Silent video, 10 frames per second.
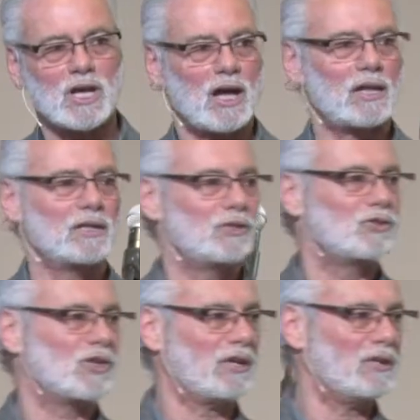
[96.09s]

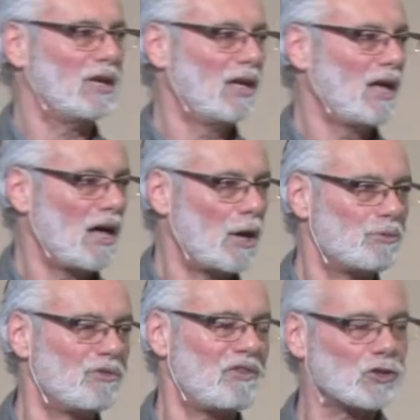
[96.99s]
college, and
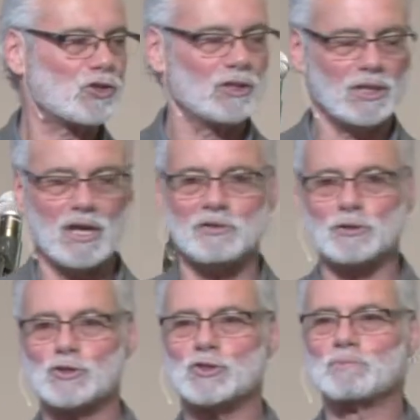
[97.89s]
professional
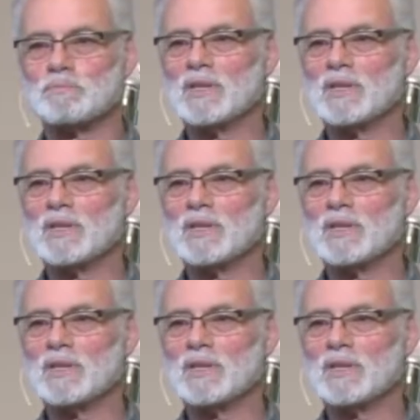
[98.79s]
levels.